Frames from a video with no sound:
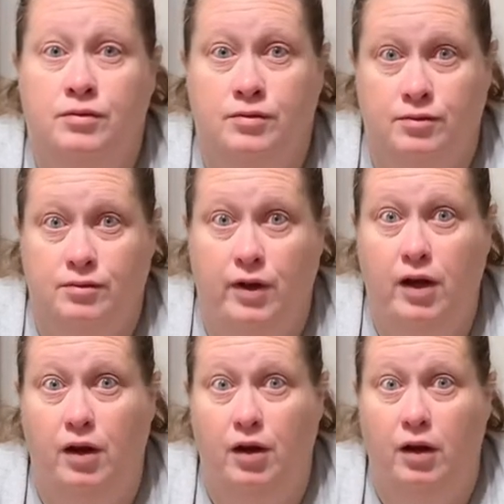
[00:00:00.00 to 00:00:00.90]
get a
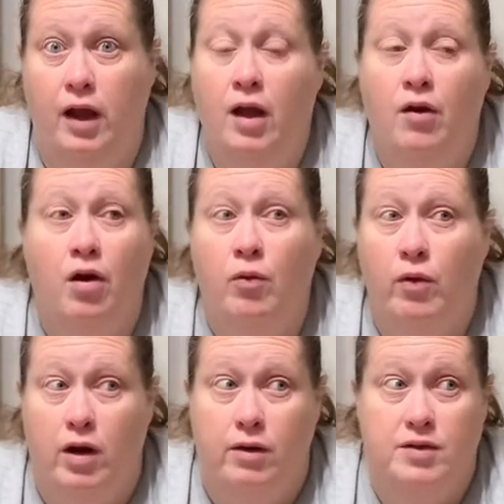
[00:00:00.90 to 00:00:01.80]
good count on what
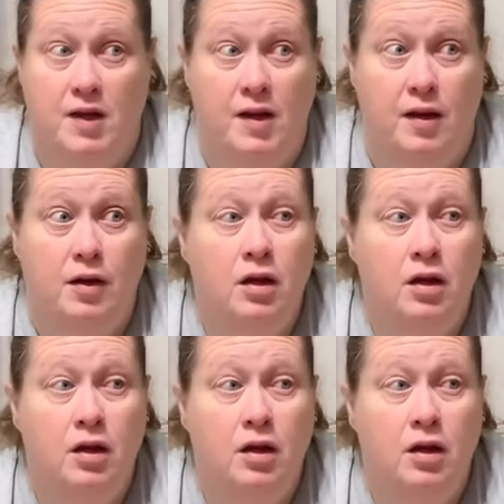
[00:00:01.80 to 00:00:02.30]
I was eating.